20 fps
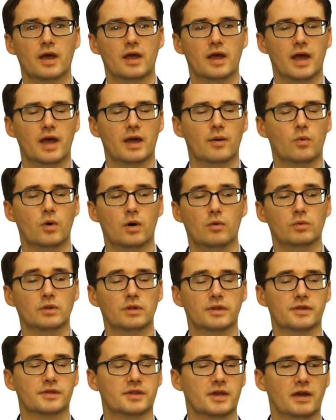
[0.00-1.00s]
and what will
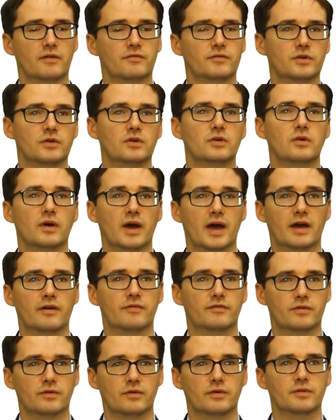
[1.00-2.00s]
the staff do
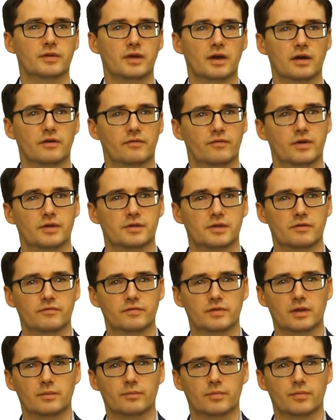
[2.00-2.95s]
after the IFRS 17